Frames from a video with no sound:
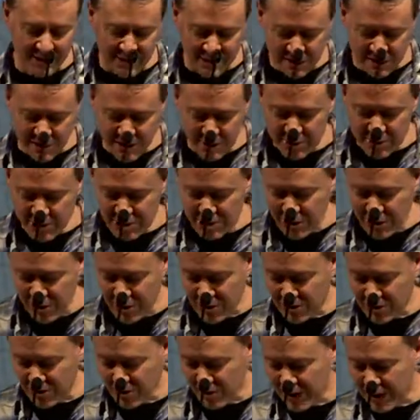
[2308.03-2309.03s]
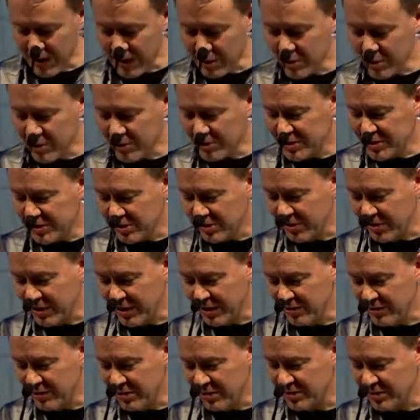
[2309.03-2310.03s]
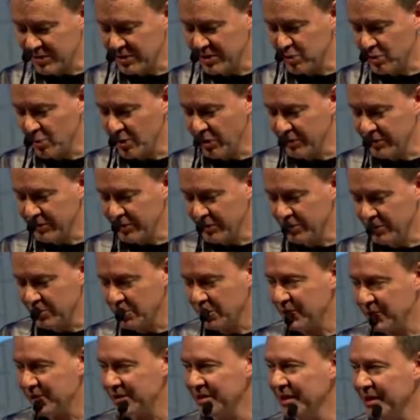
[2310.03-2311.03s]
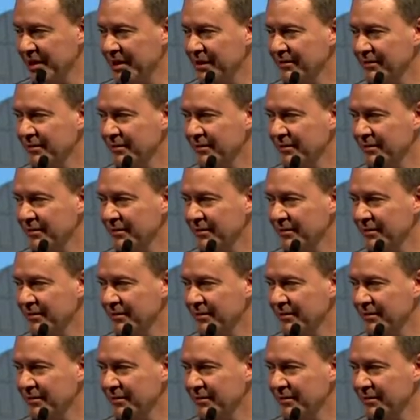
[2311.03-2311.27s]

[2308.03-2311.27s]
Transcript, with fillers: let me show you. Hebrews 3, verses 12 to 14.